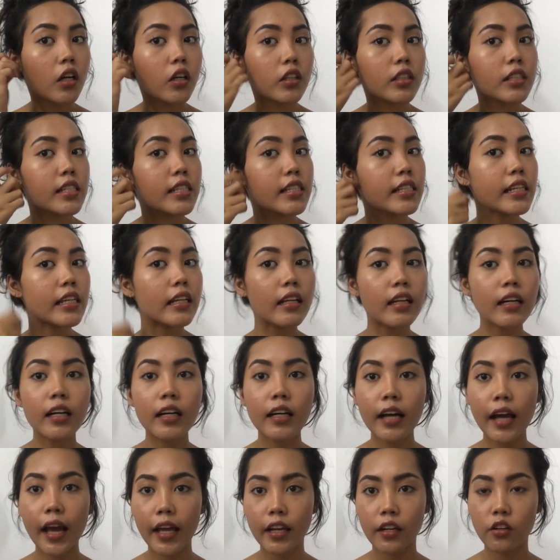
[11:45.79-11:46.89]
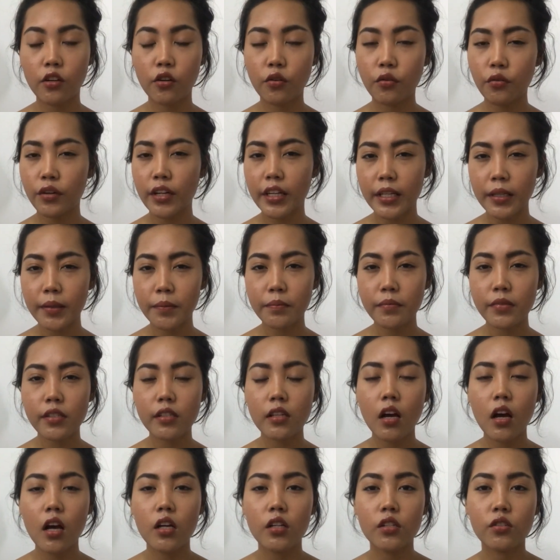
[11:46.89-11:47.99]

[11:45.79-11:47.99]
concealer and creams,